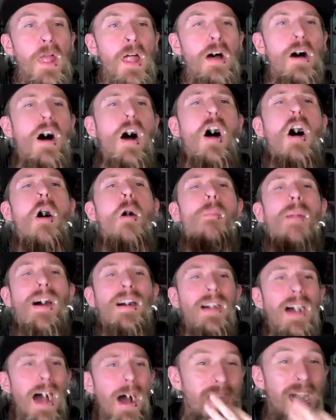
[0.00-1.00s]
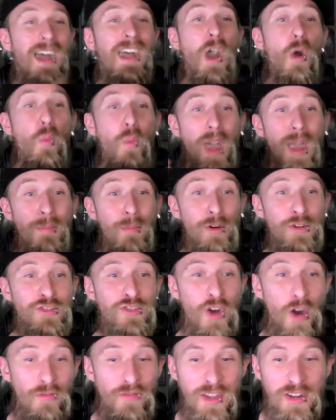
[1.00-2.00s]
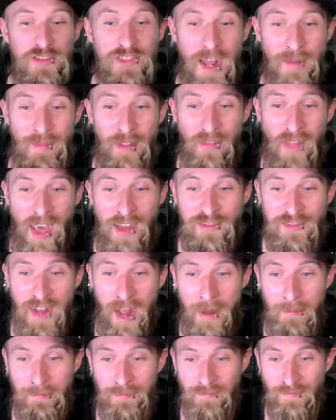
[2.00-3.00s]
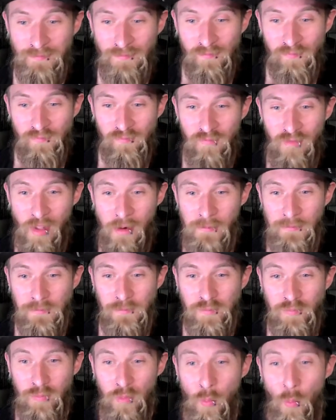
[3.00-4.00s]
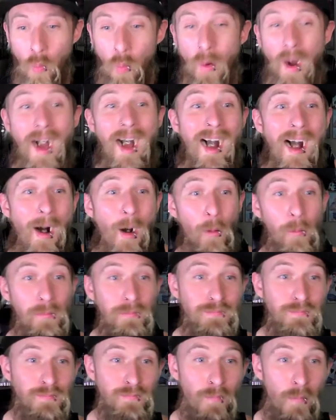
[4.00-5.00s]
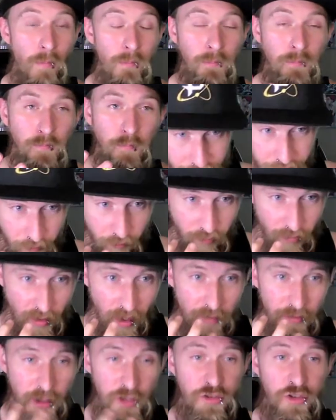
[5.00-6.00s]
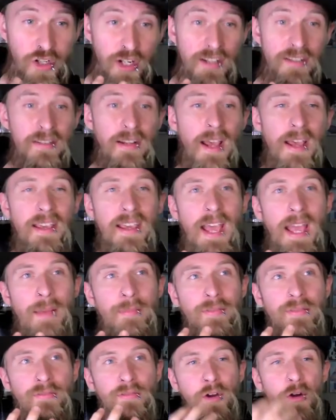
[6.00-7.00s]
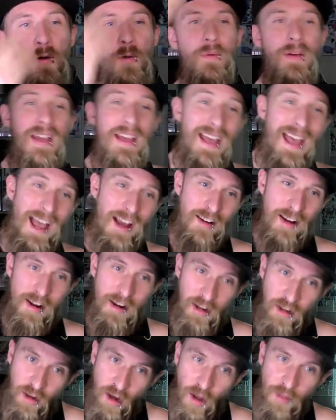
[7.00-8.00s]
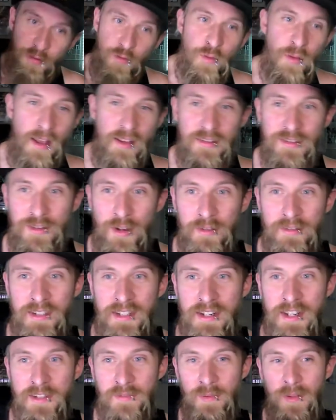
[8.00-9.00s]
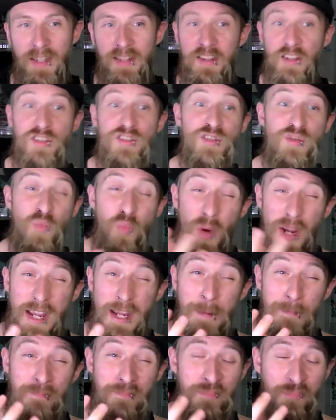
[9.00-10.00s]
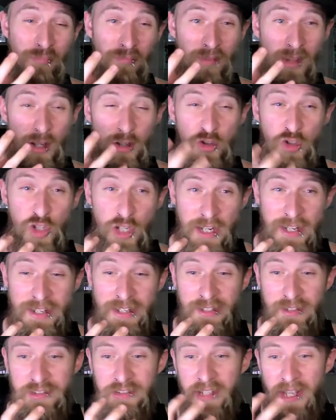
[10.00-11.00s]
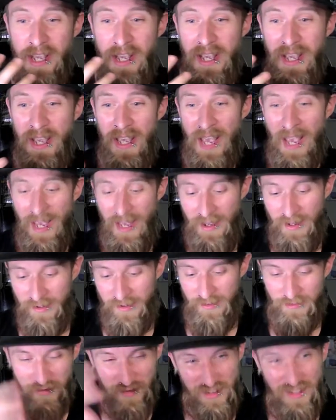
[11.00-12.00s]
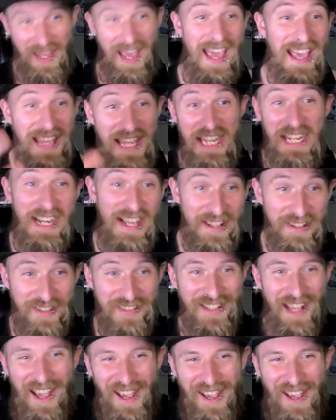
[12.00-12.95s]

Oh, my God. I got way more salt this time than last time. Wow. The cheesecake came through and kind of cut through that saltiness with like the sweet cheese cakiness.